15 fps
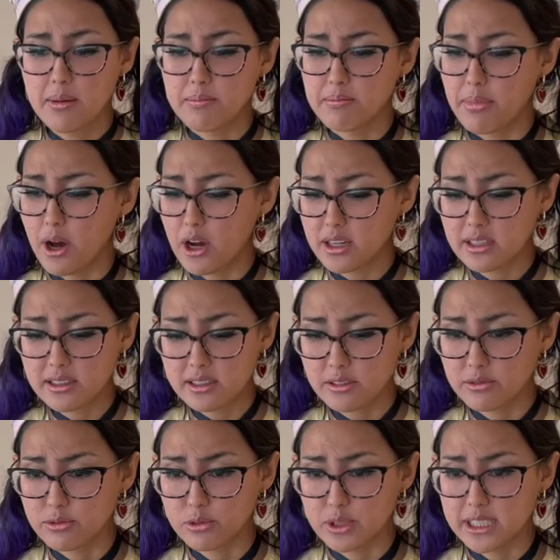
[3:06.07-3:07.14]
bodies of
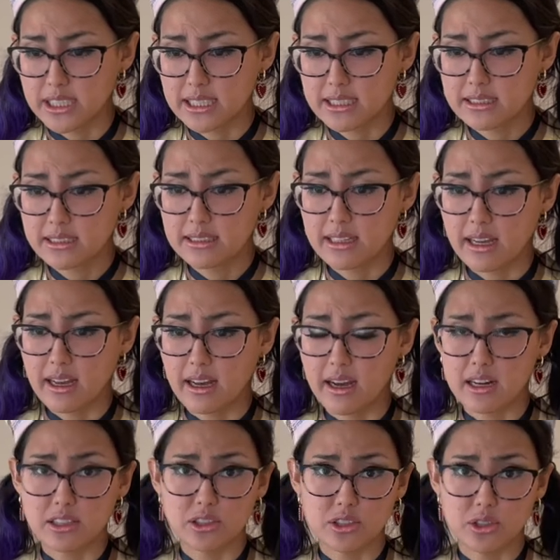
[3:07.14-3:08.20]
work that
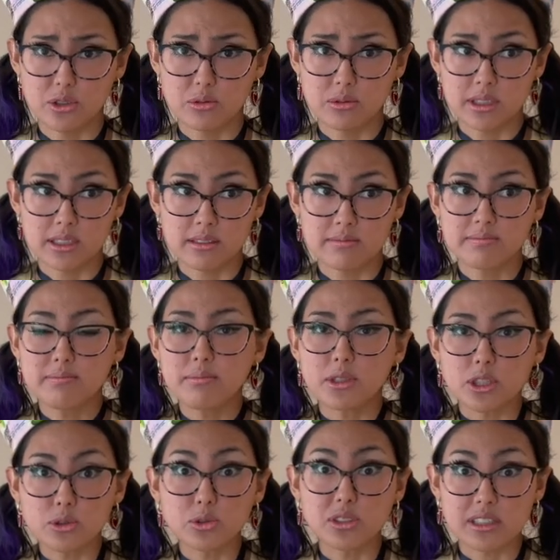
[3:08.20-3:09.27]
are shown in
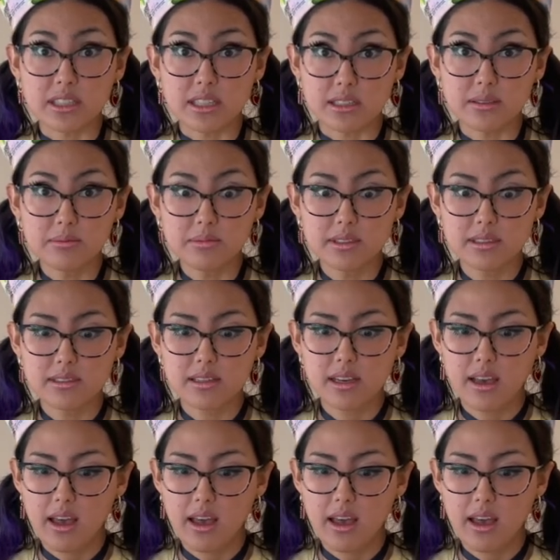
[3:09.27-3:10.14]
museums